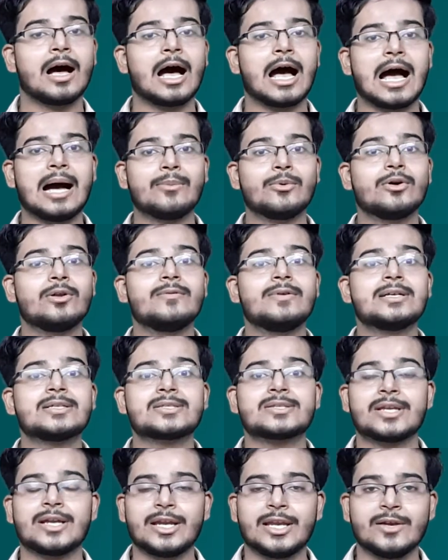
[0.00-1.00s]
I'm
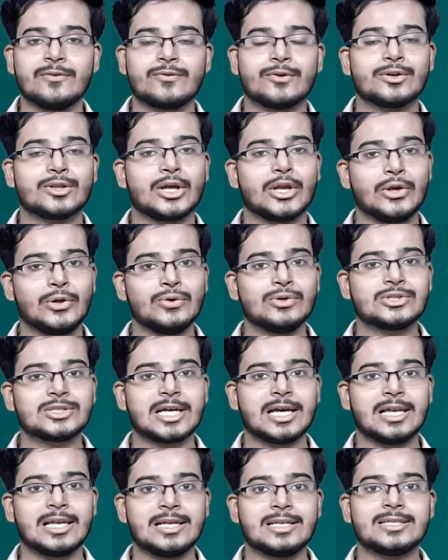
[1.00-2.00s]
always ready for the new
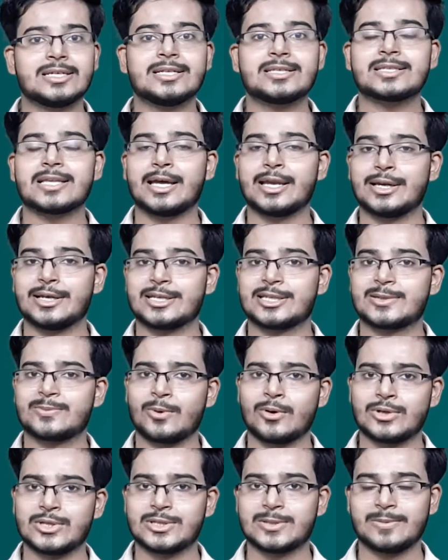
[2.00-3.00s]
challenges and
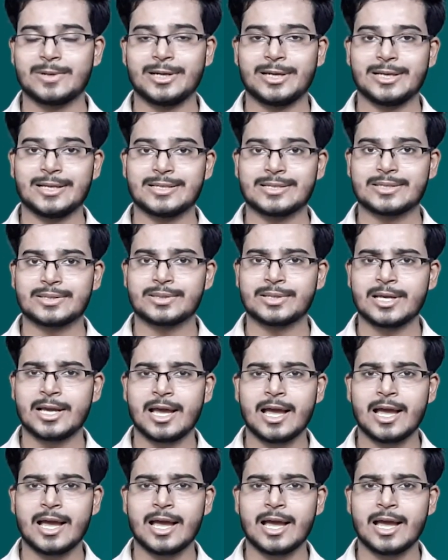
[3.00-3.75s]
responsibilities.